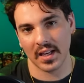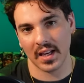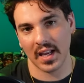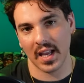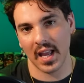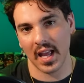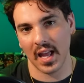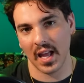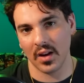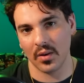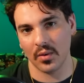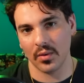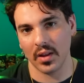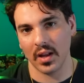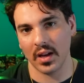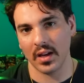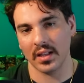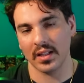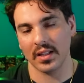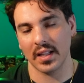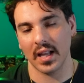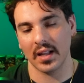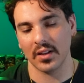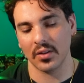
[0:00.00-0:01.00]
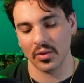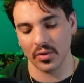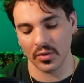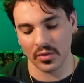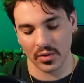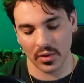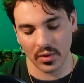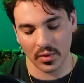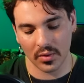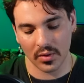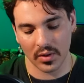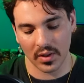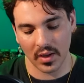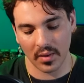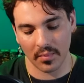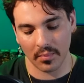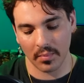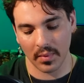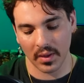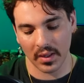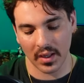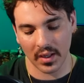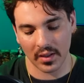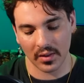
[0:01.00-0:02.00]
I can't end without a dental tooth
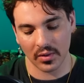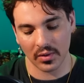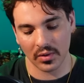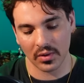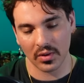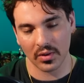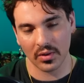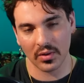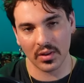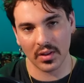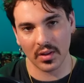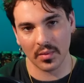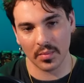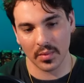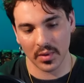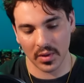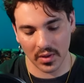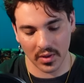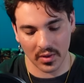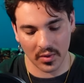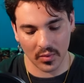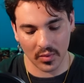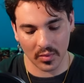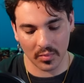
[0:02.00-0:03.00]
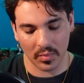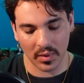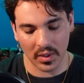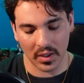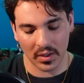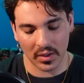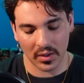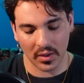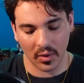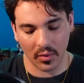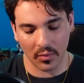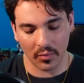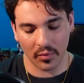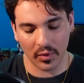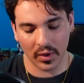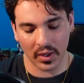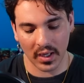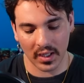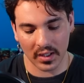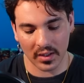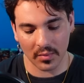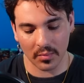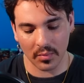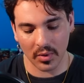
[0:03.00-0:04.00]
tip. My dental tooth tip to you would be don't
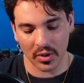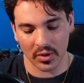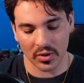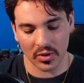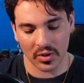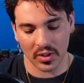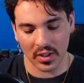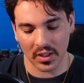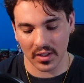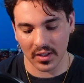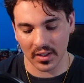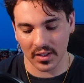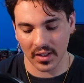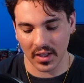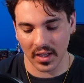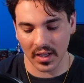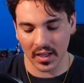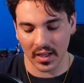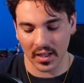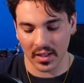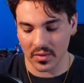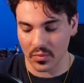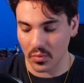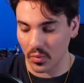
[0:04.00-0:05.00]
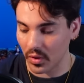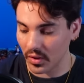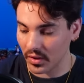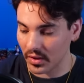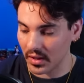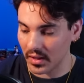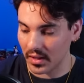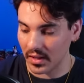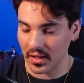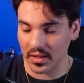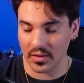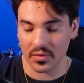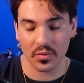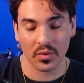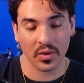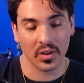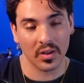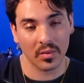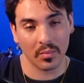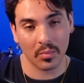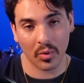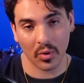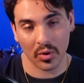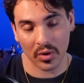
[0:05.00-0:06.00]
forget to brush your teeth at night. It's worth it. It's
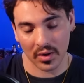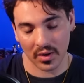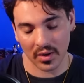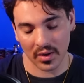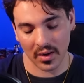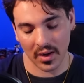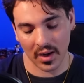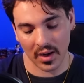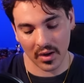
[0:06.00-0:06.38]
really important.